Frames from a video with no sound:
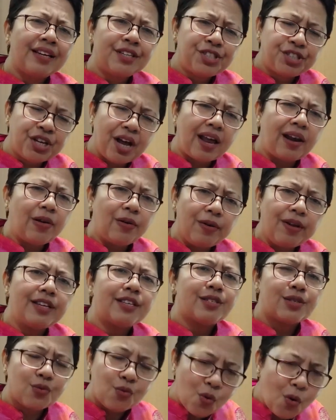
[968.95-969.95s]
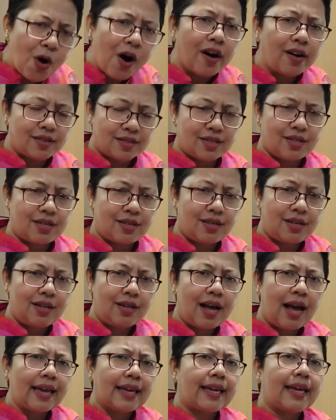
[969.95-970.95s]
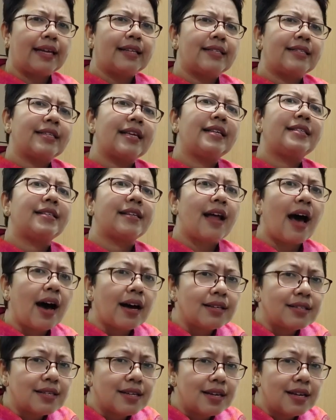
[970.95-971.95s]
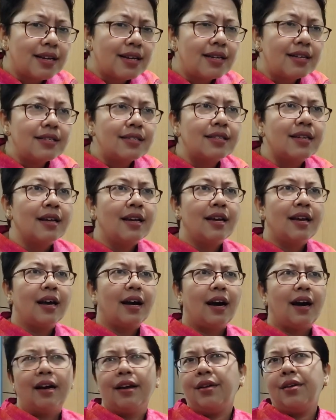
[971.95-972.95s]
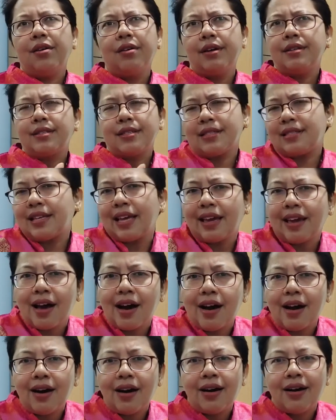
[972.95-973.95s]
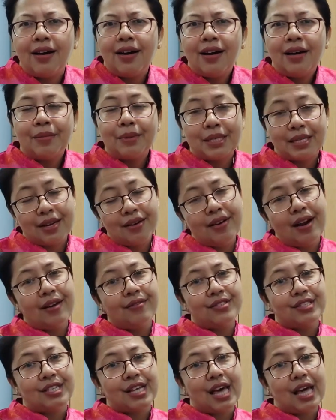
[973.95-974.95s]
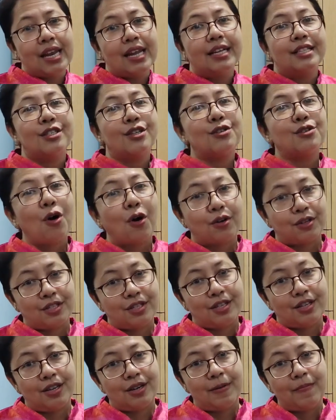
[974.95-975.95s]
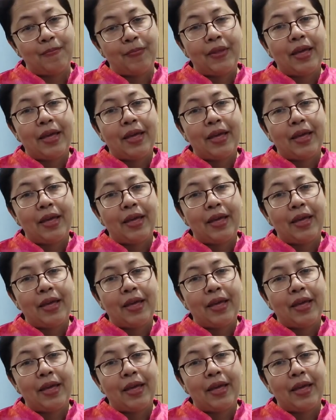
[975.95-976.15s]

Shalu is what? I can say it's an artist, as a singer, but here I've said it's a doctor.